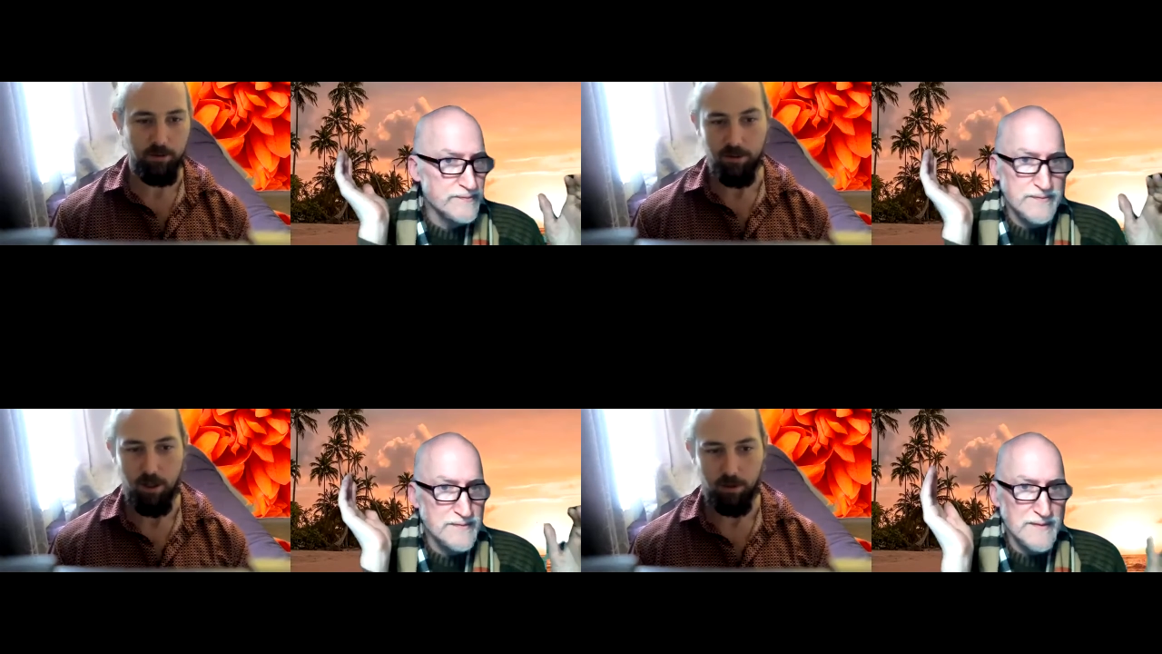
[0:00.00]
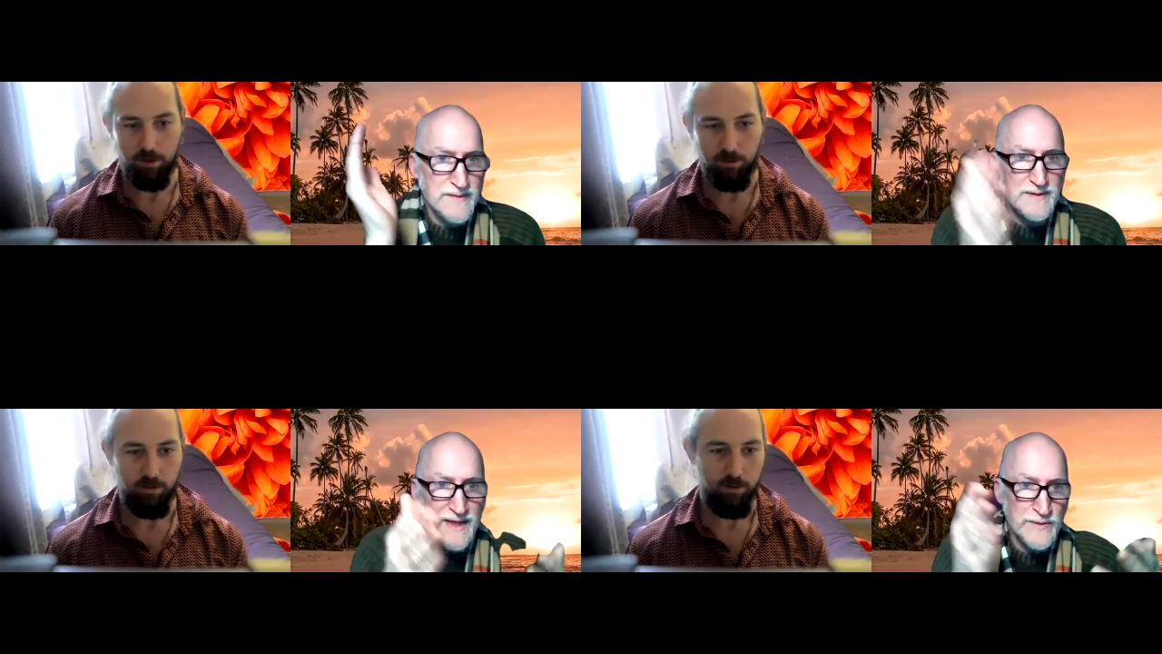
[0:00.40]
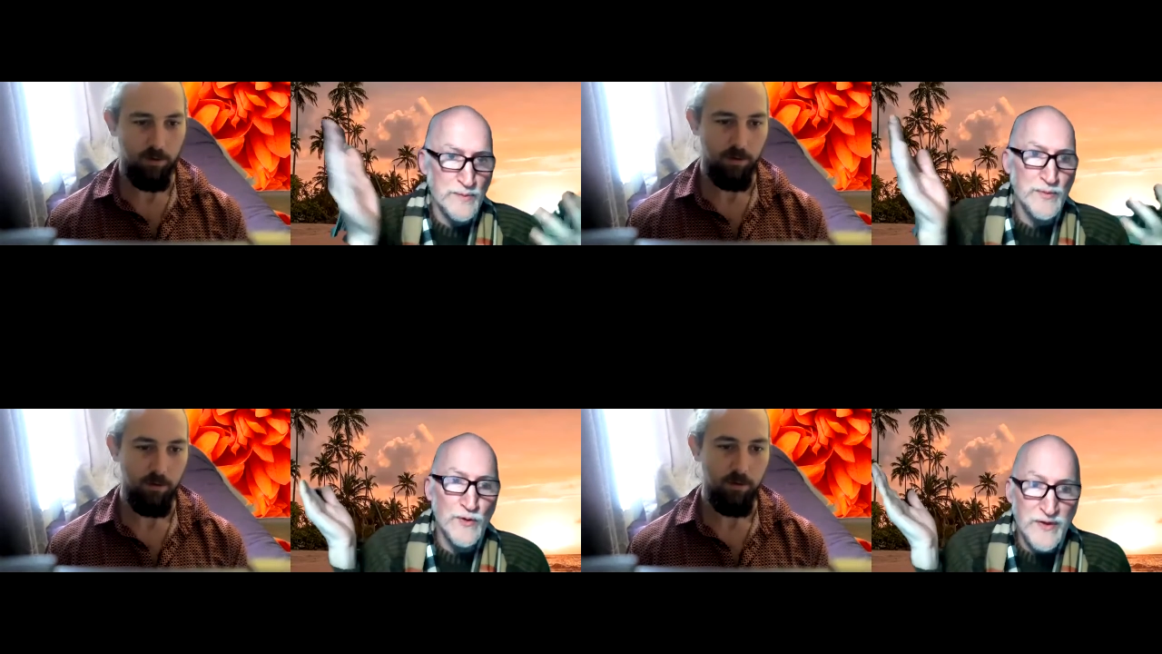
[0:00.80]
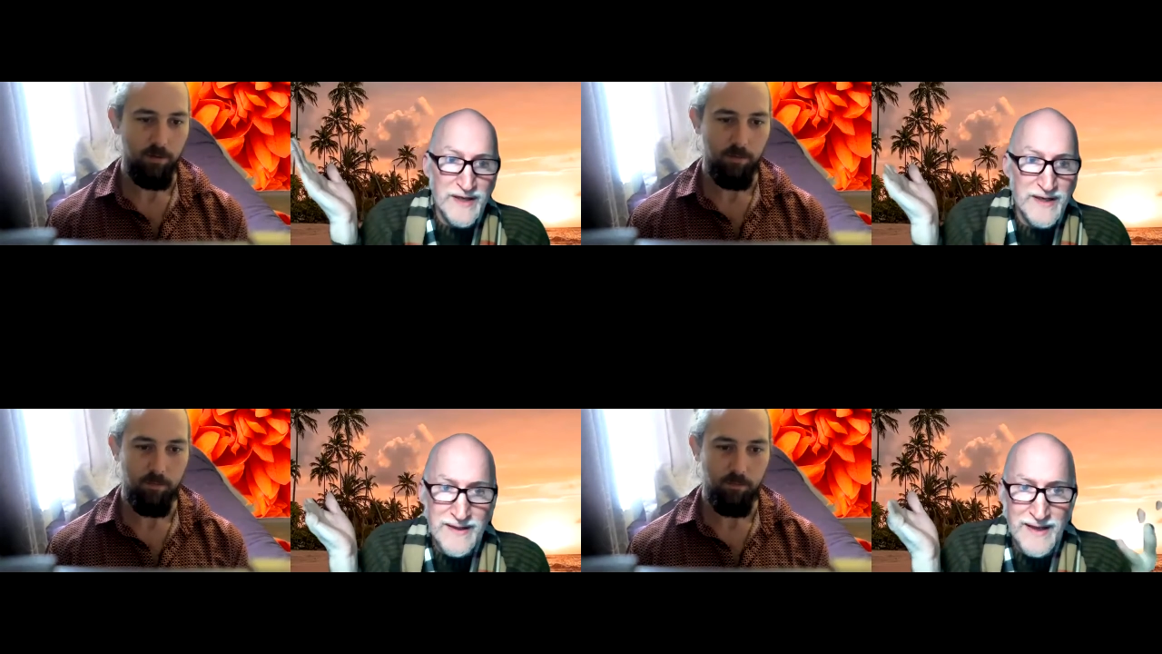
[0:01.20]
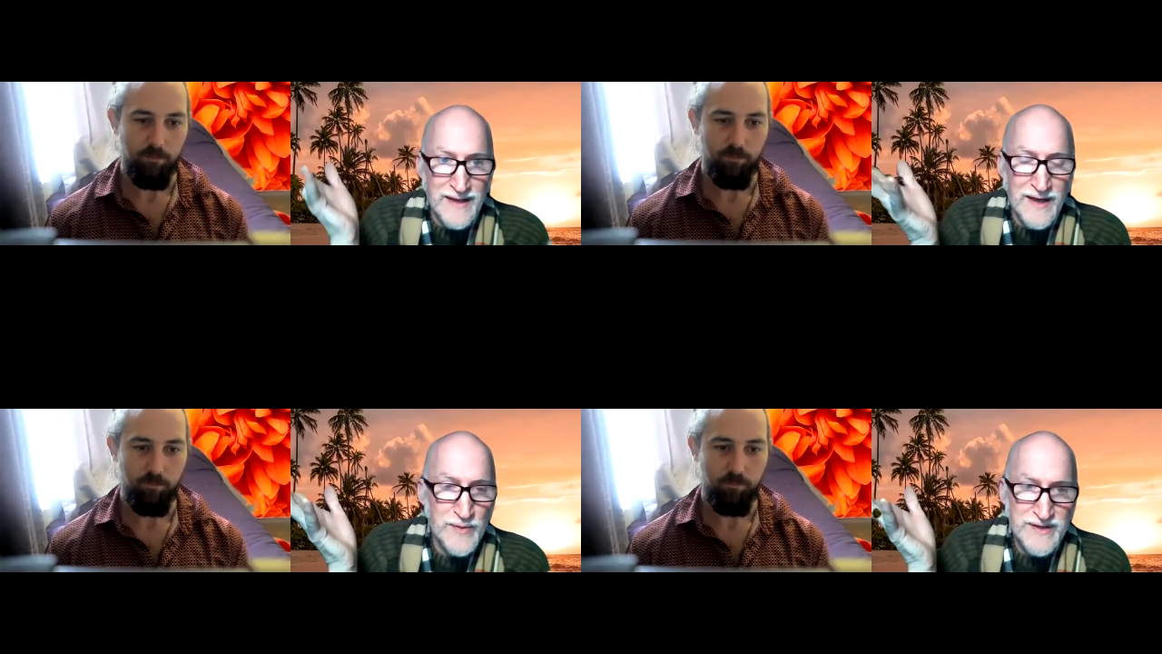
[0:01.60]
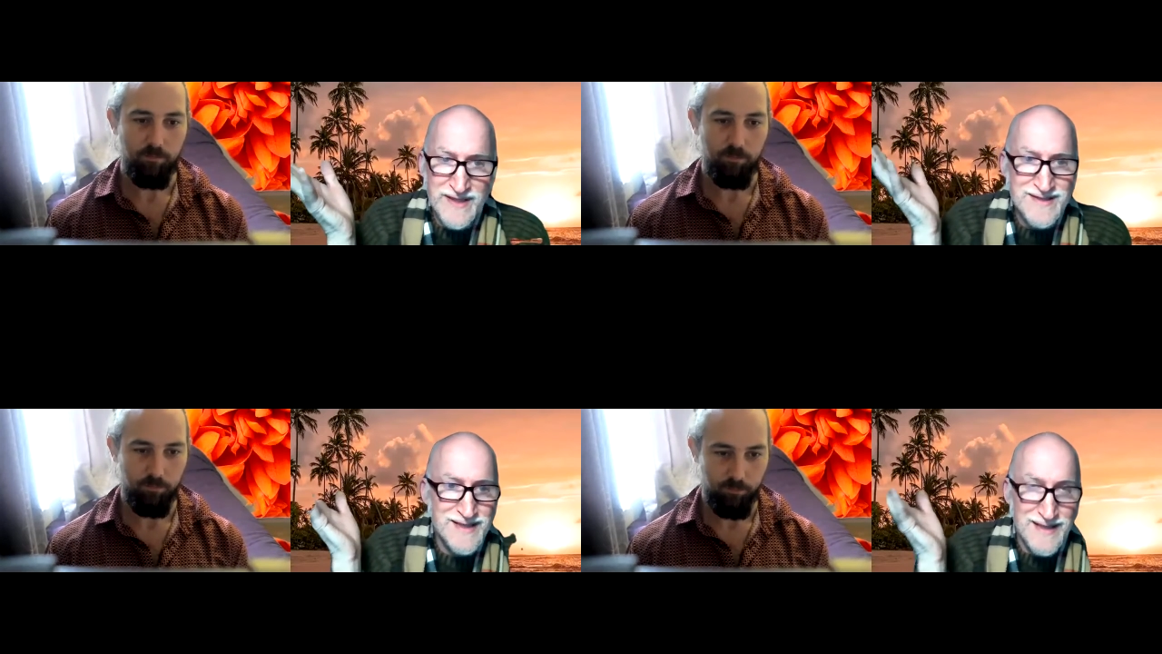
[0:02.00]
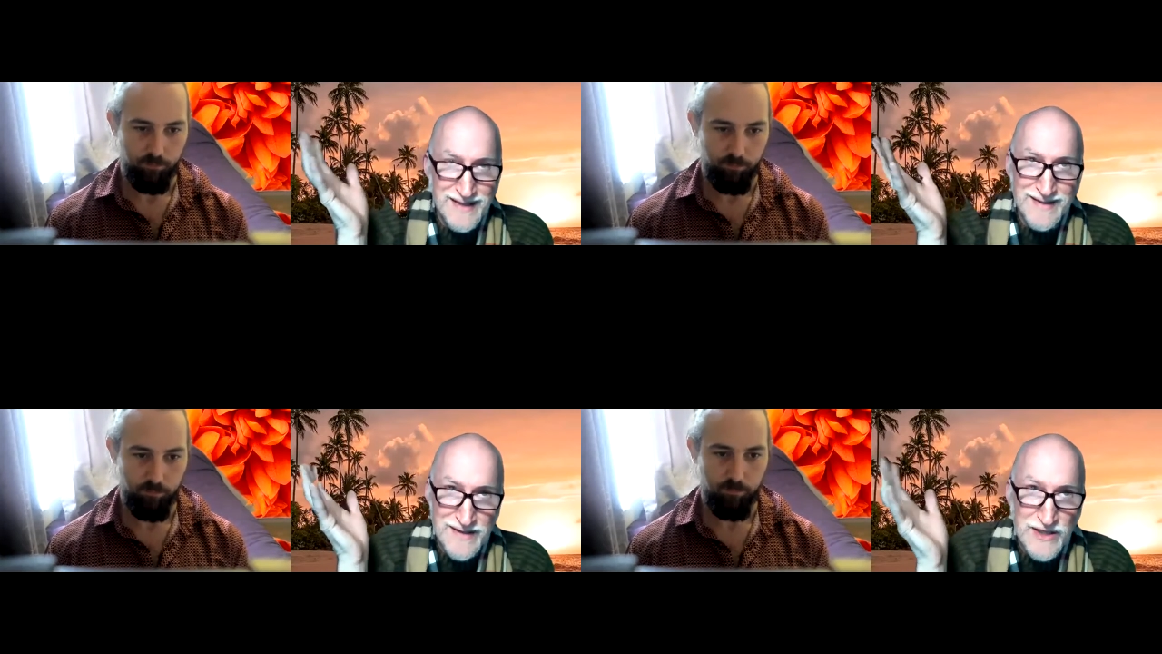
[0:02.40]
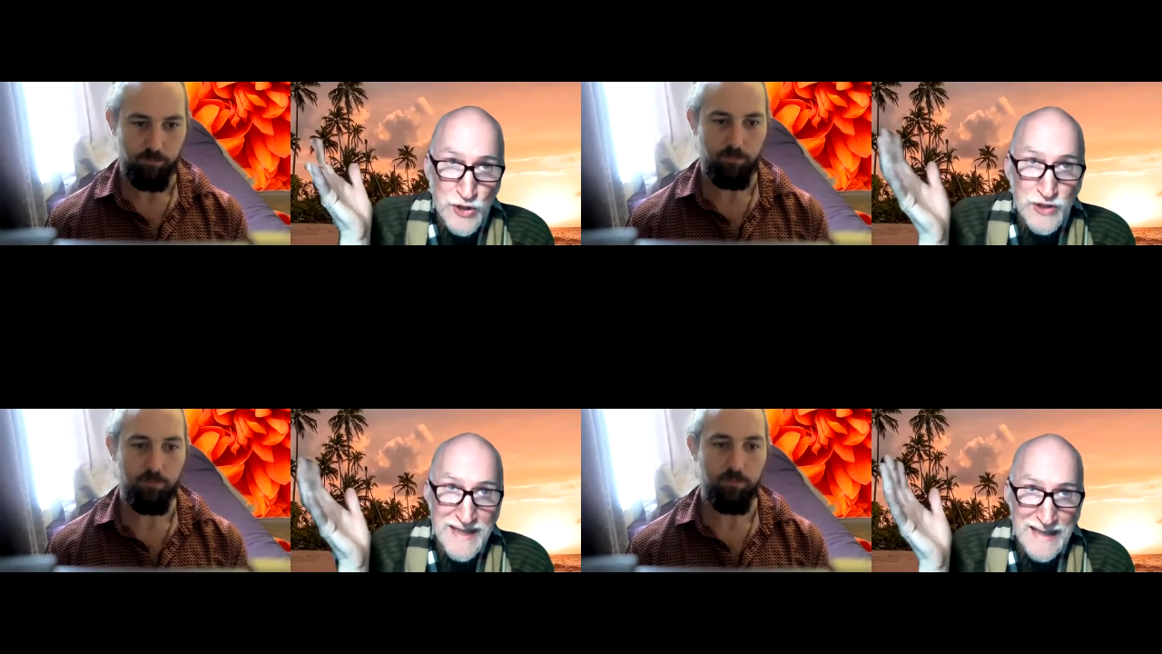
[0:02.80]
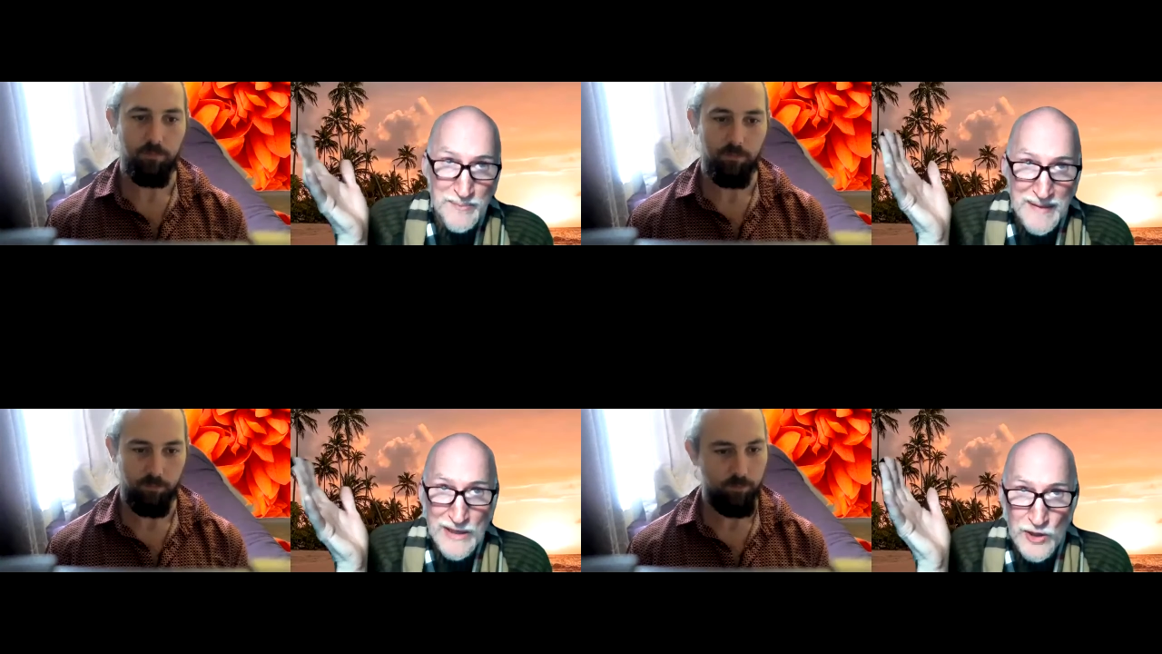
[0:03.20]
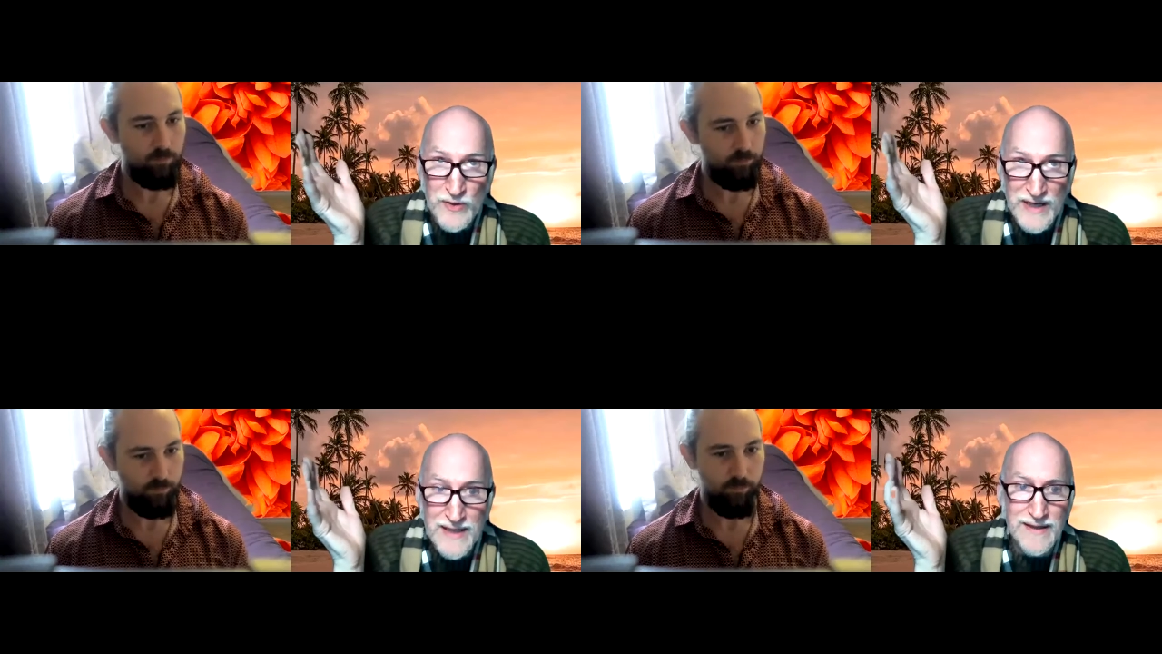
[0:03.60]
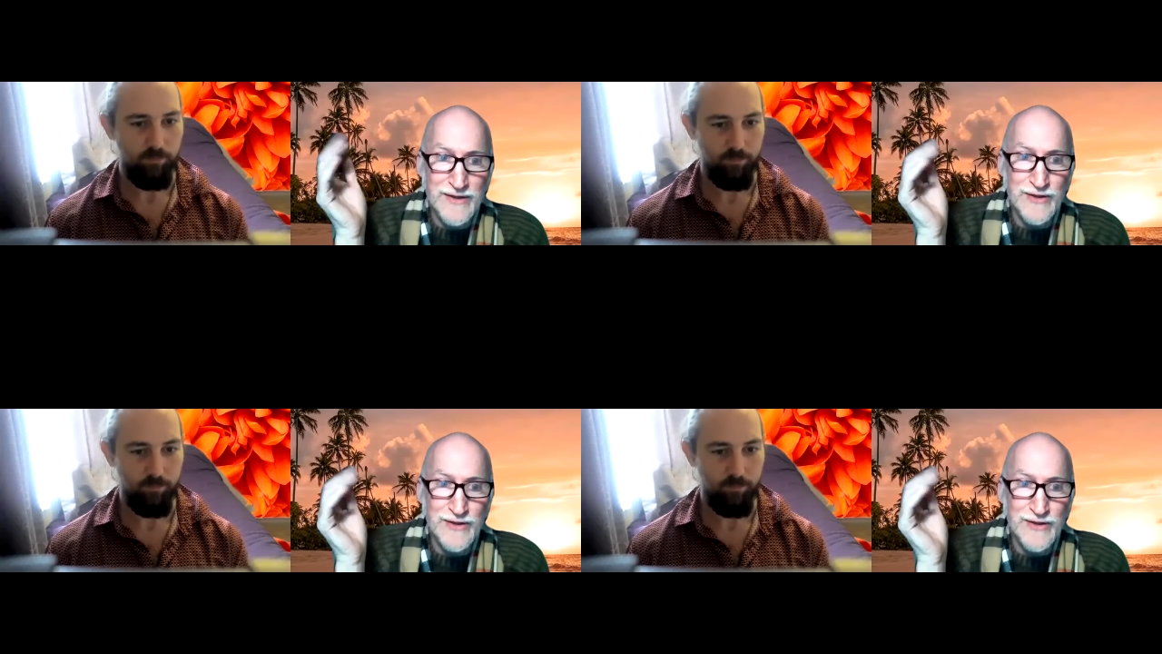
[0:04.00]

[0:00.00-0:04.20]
Speaker 1: and talk. And we're both in it, and I'm on the inside. Like it, it couldn't get better, right? Like